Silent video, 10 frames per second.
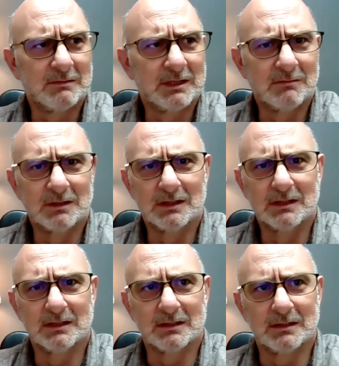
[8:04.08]
the sweat
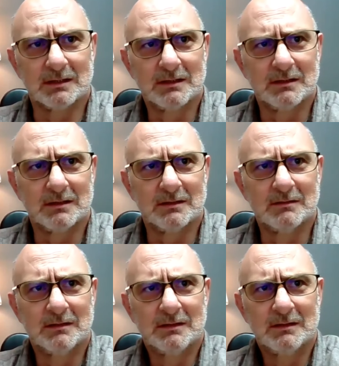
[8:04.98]
will,
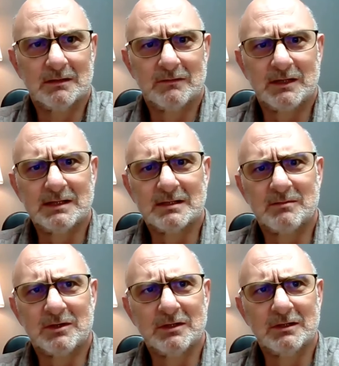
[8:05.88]
freeze
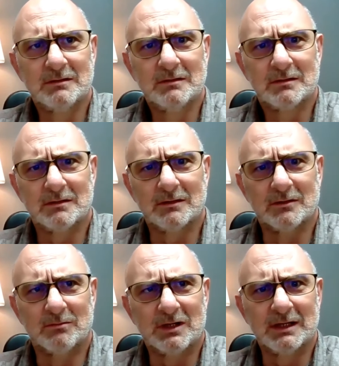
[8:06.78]
upon you,
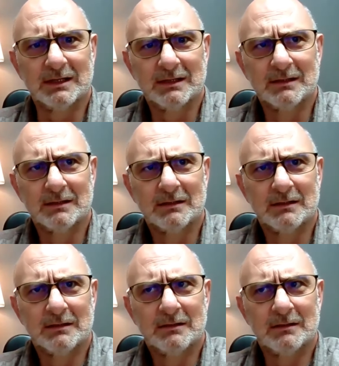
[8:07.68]
on your body.
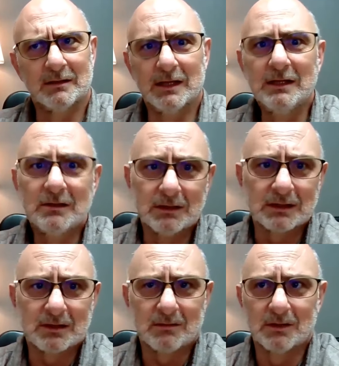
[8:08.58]
And then you're
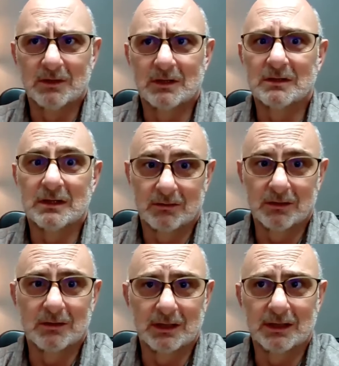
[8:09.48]
in trouble because
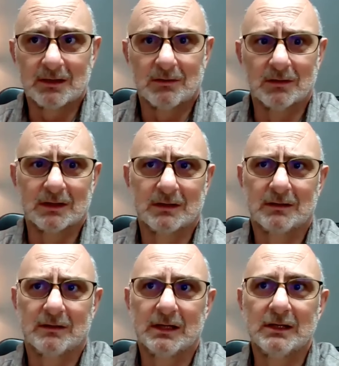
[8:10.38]
now you're really cold.
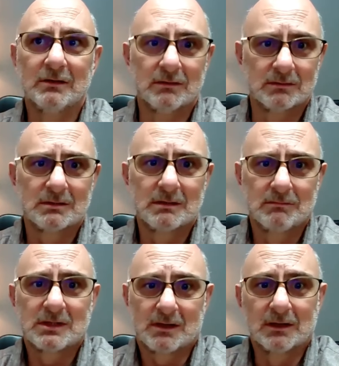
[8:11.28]
And then you're
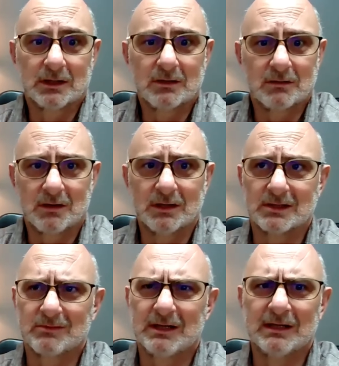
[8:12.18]
struggling to
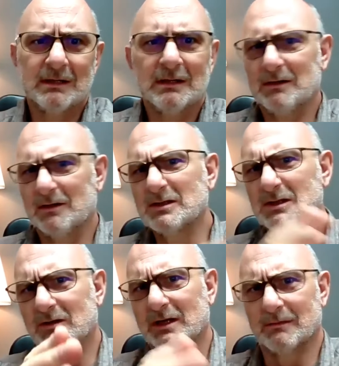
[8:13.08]
run as well.
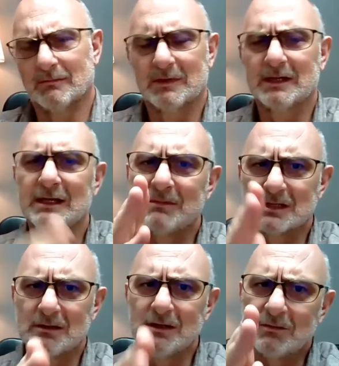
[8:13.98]
Long story, that
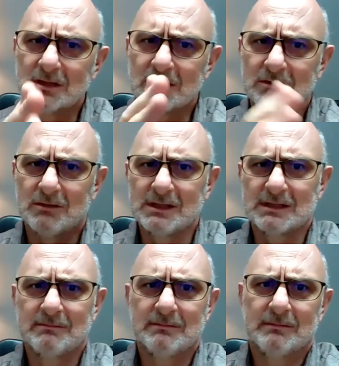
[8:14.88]
happens only once or
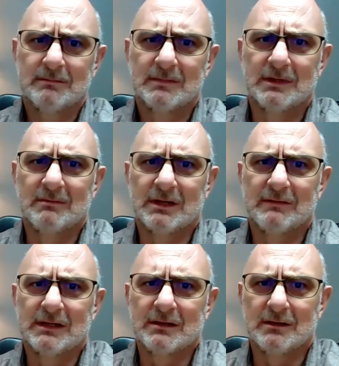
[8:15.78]
twice. And
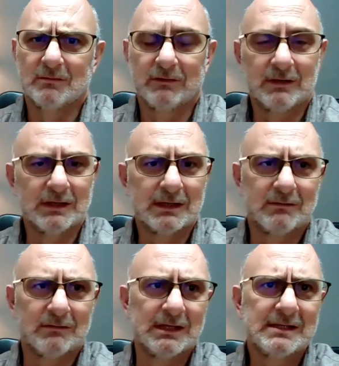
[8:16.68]
by that time, we've
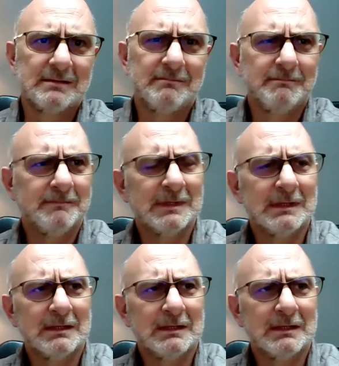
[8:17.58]
learned our lesson.